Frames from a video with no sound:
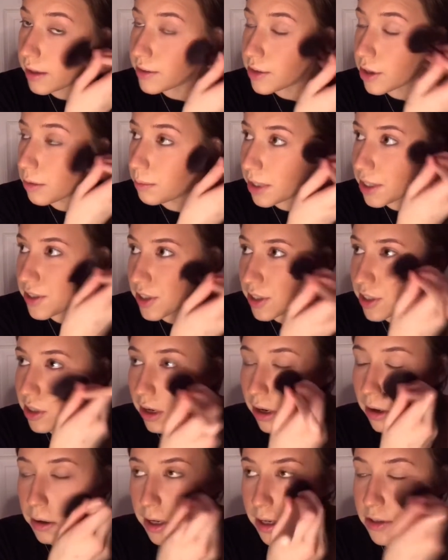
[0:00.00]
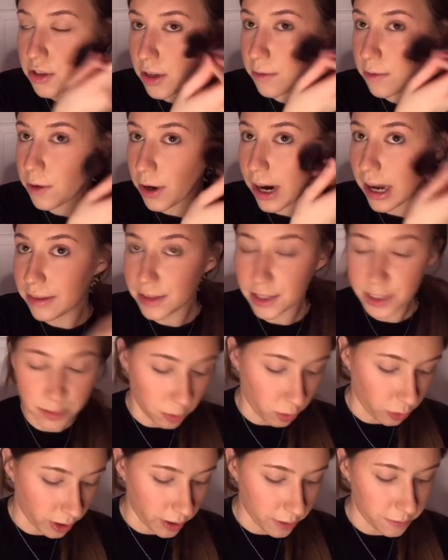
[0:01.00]
And don't be discouraged if you're at
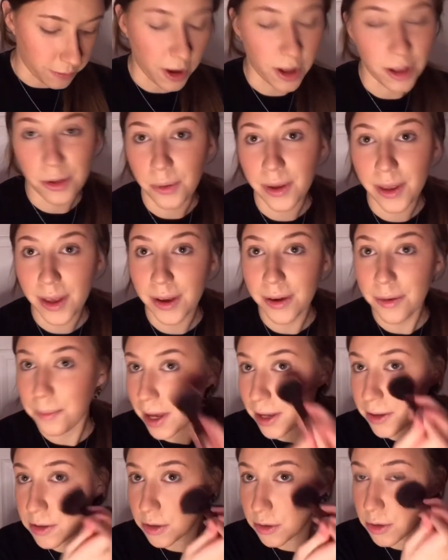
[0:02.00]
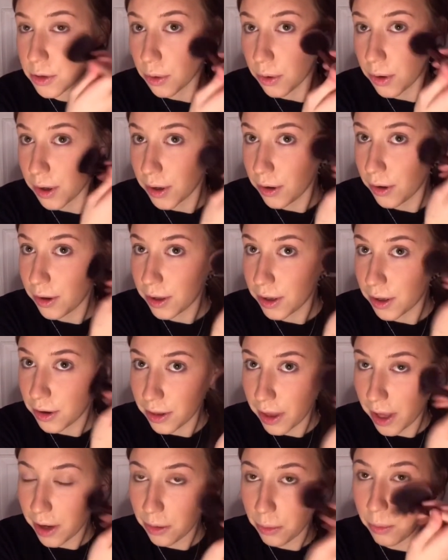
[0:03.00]
this point following my tutorial
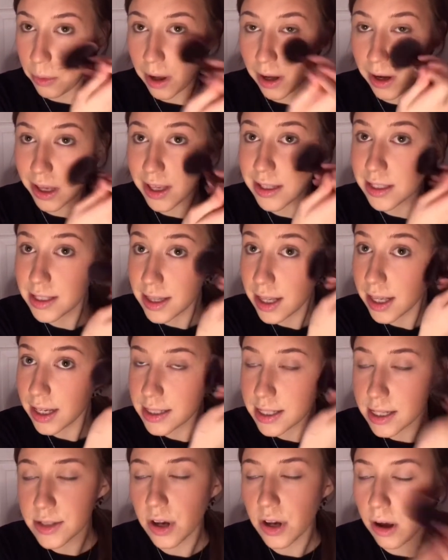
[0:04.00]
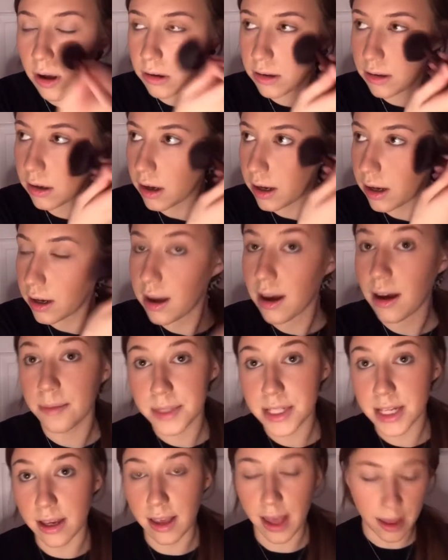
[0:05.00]
and you're like, what is this? It's all gonna
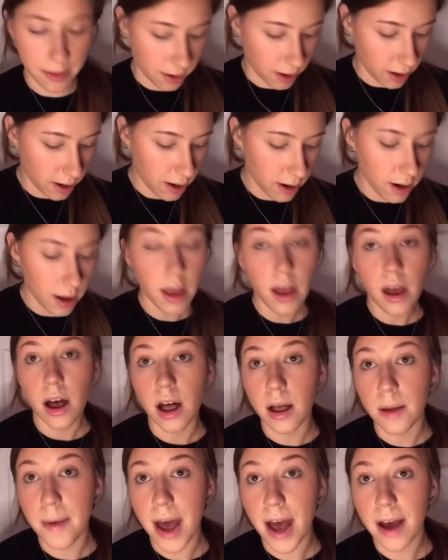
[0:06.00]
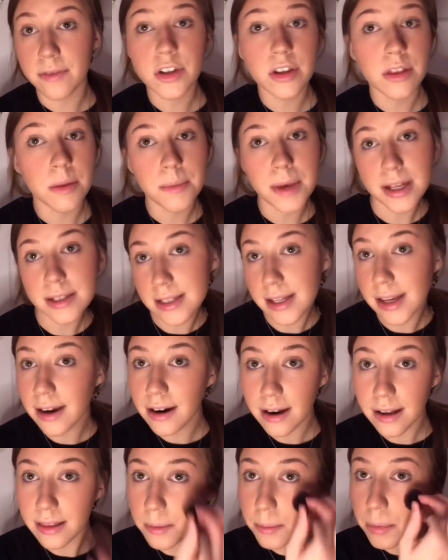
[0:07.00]
come together after the
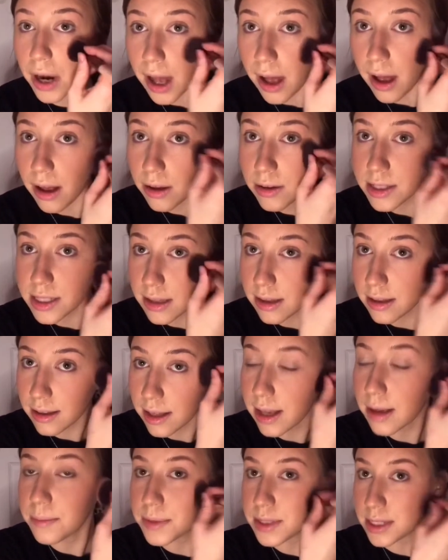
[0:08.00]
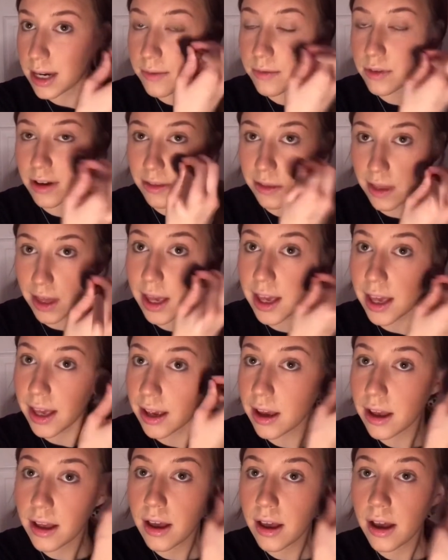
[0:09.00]
mascara and the brows and the lips and
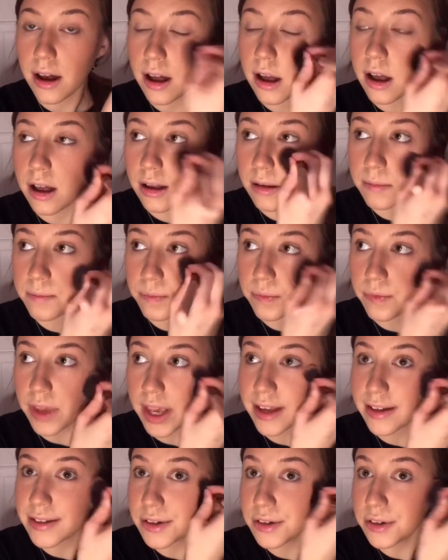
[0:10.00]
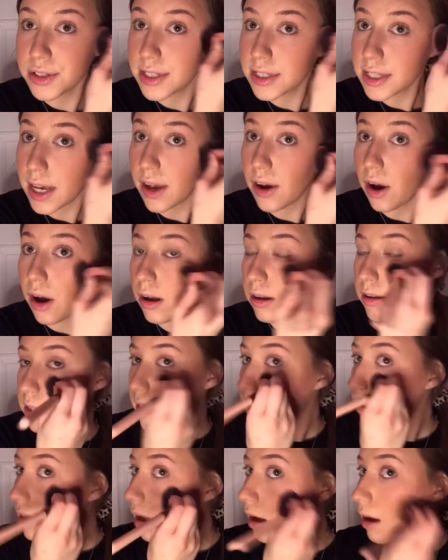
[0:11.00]
everything, and it'll stay
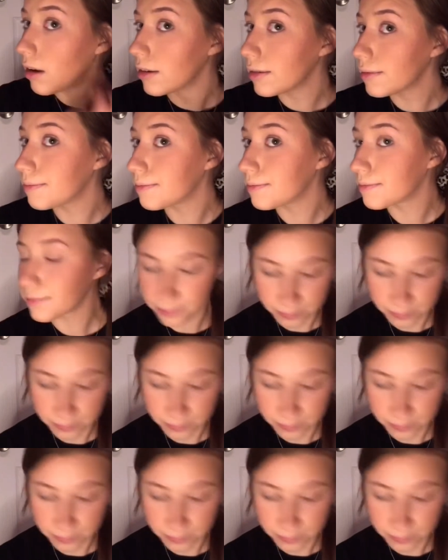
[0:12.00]
all day long.